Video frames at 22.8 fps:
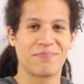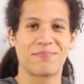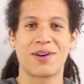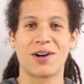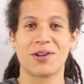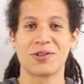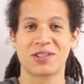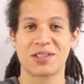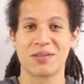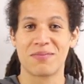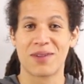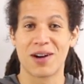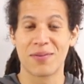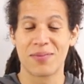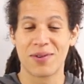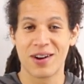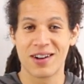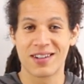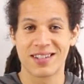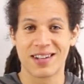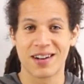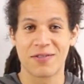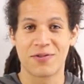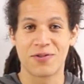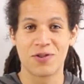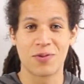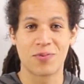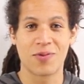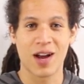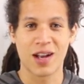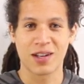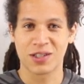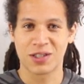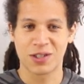Pulse some mulberries in a food
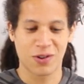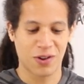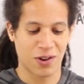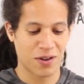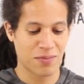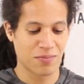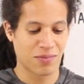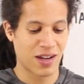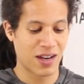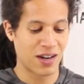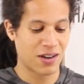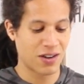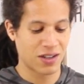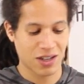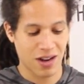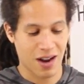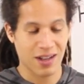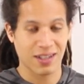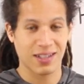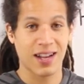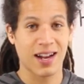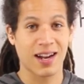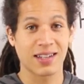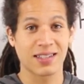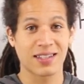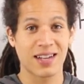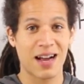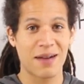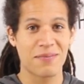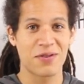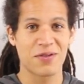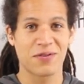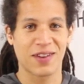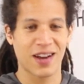processor or in a blender, toss that on
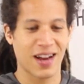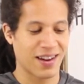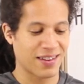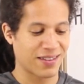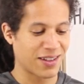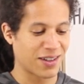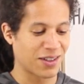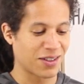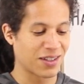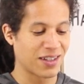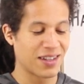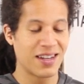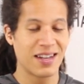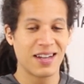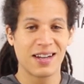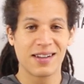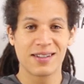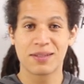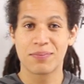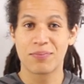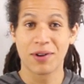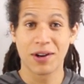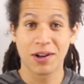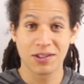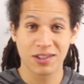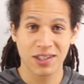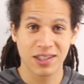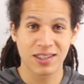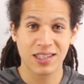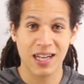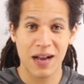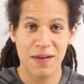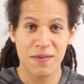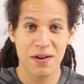top. You've got a little sprinkles
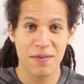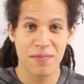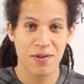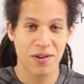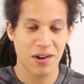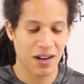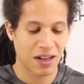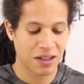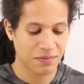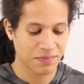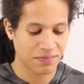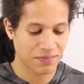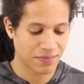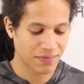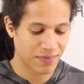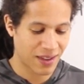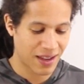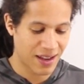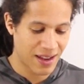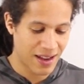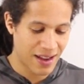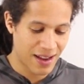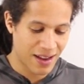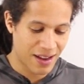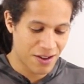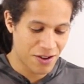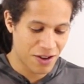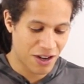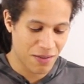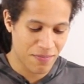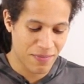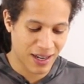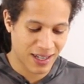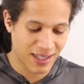on top of your pudding.
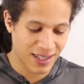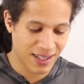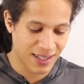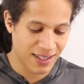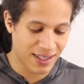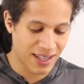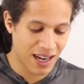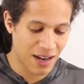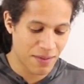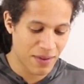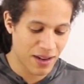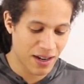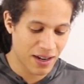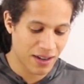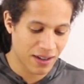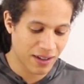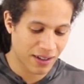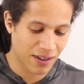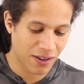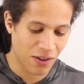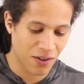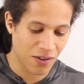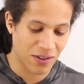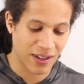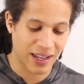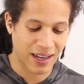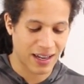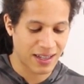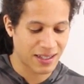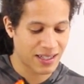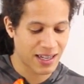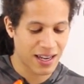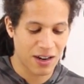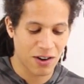You can mix in cinnamon, like
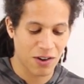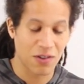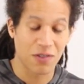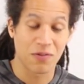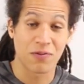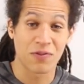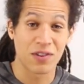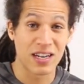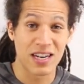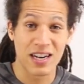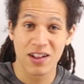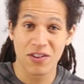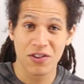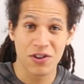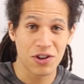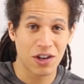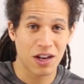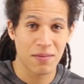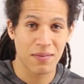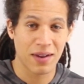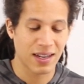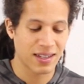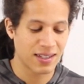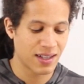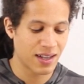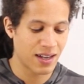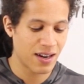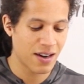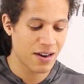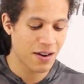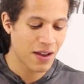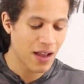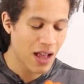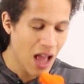I said, or vanilla you can mix
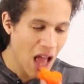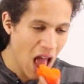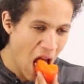in.